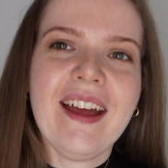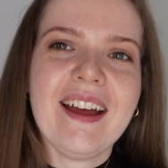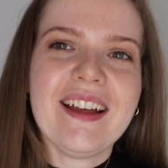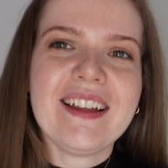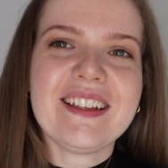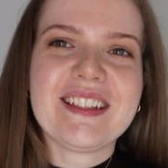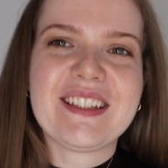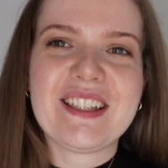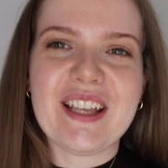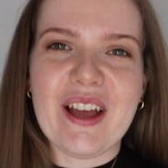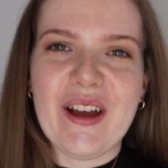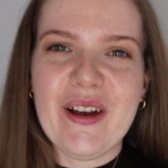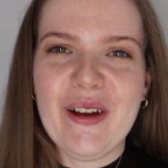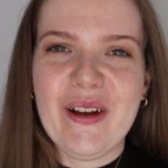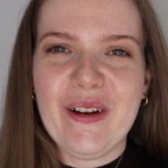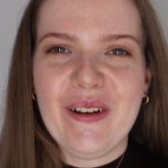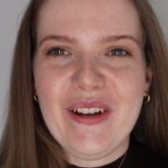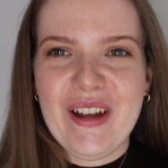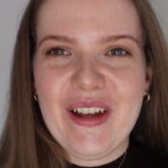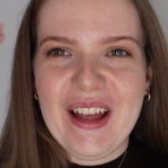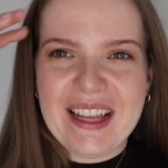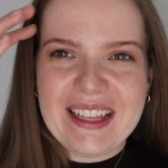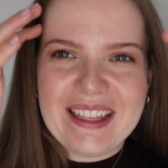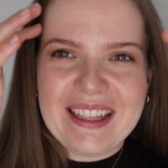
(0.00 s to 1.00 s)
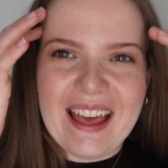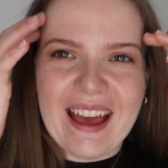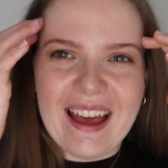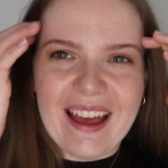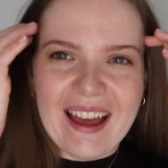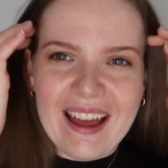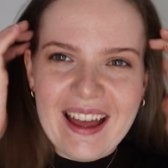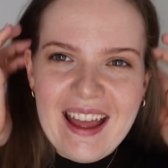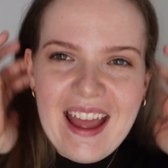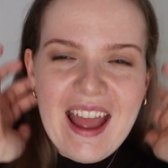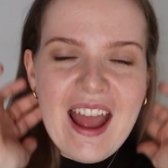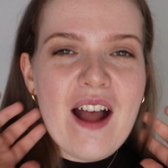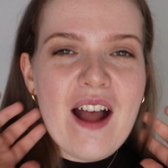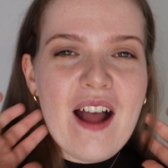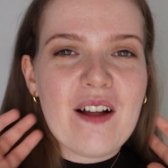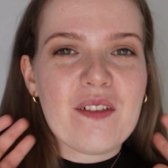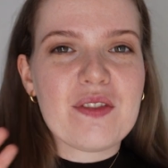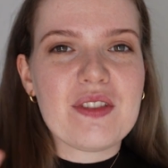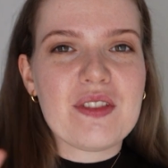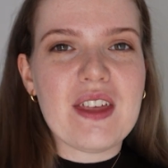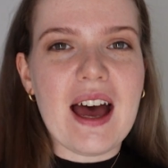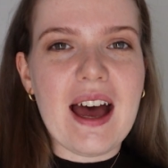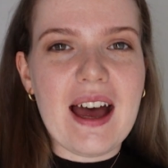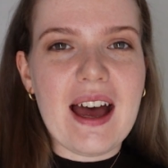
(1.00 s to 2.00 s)
So yeah,
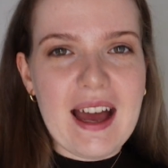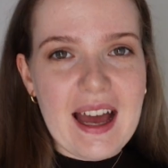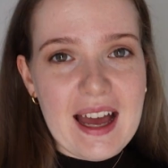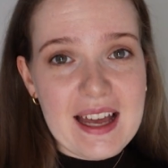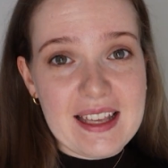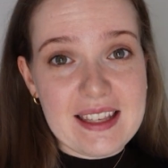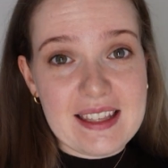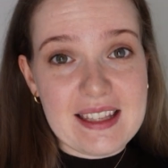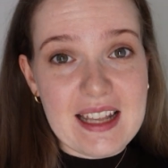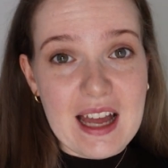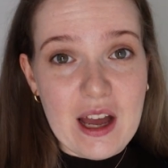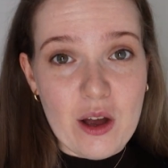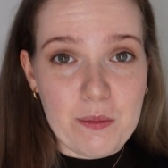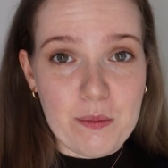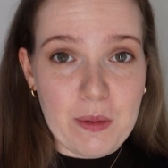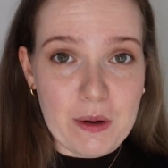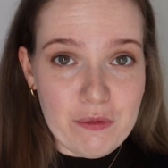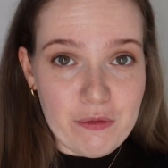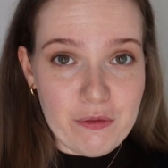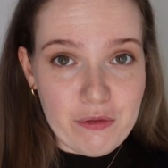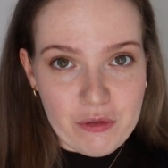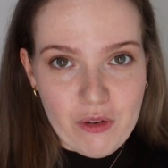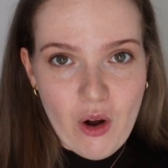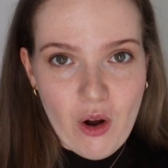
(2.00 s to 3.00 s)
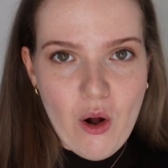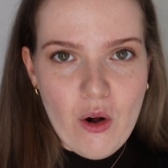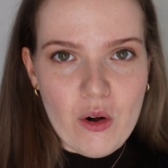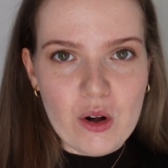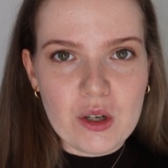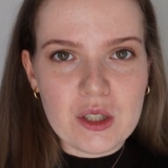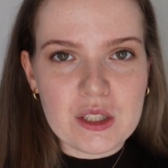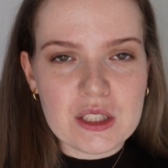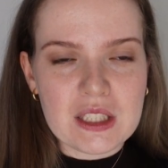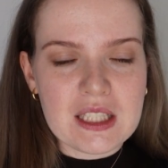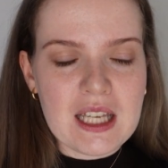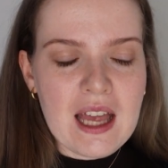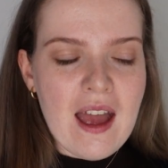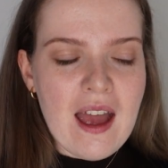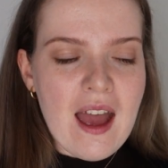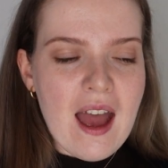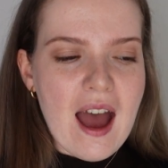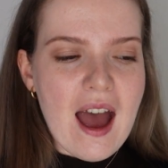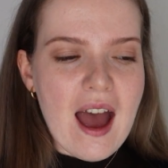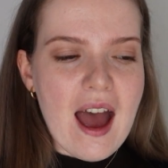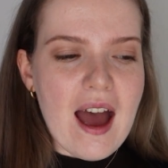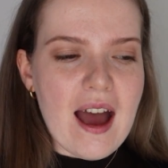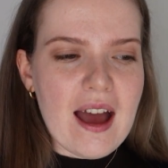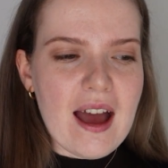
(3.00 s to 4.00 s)
that has now been frogged,
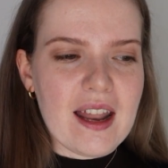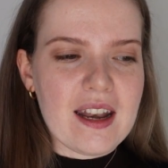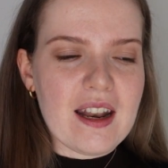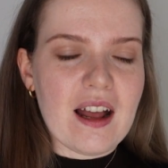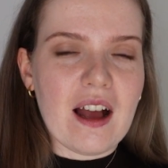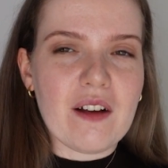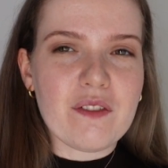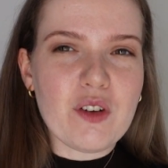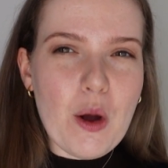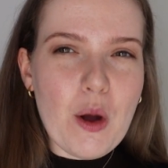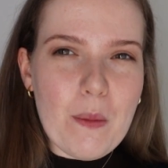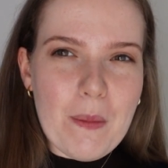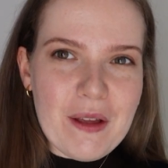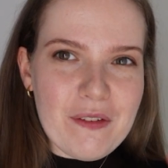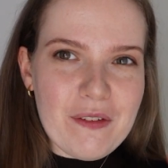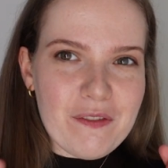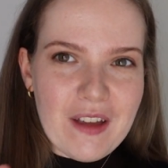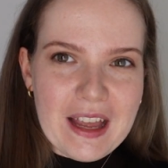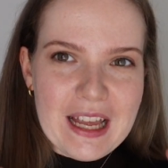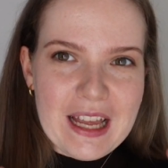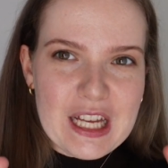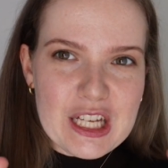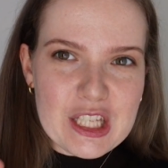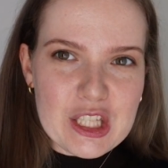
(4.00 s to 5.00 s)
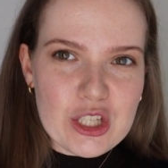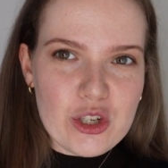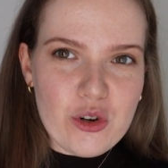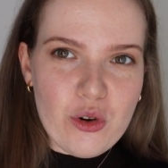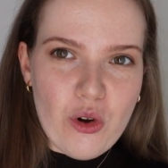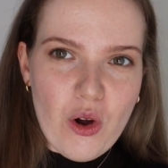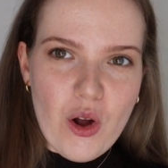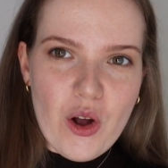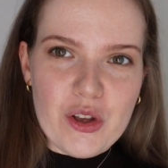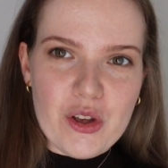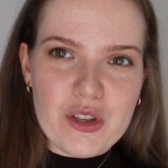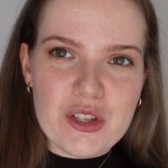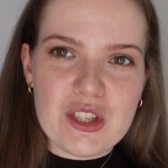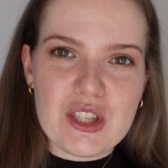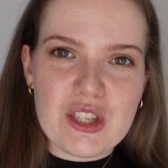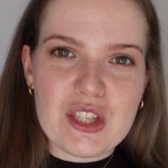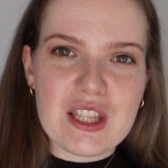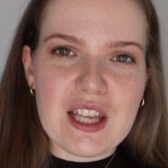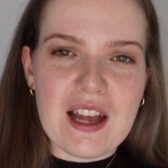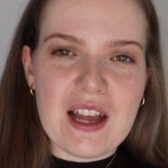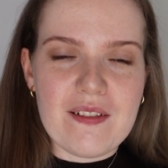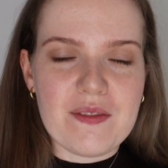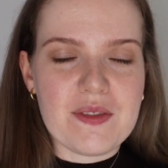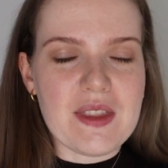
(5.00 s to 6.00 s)
and I've got my fingers
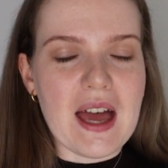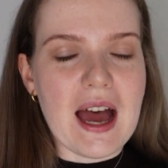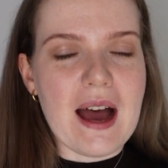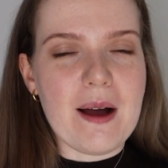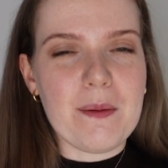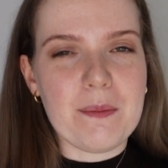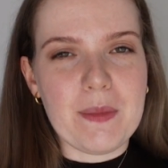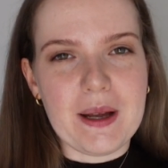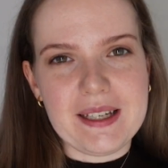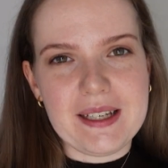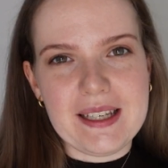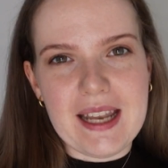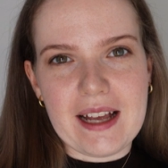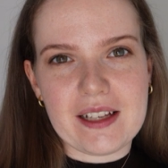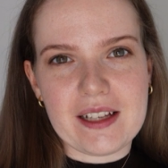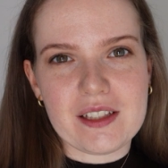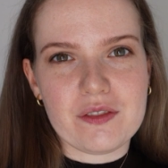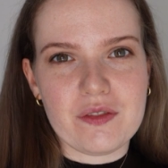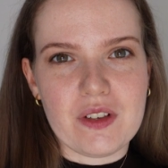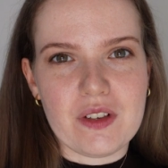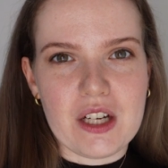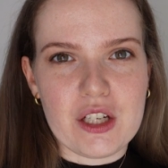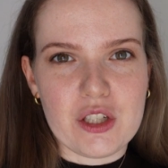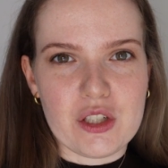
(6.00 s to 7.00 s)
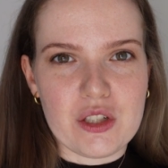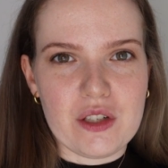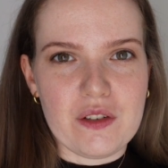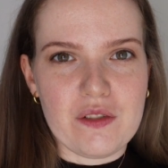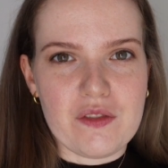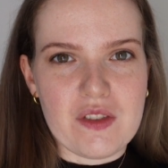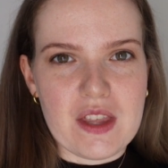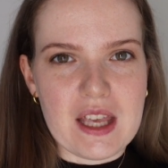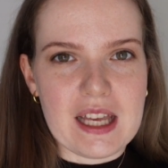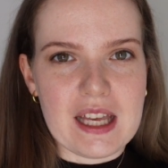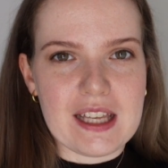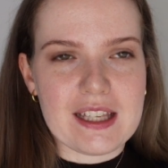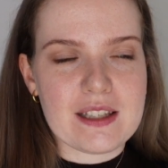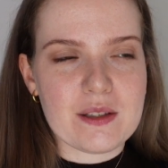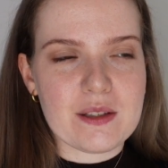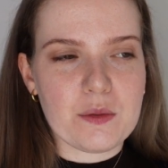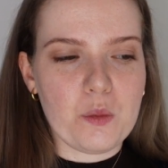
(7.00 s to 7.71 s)
crossed that my next version of this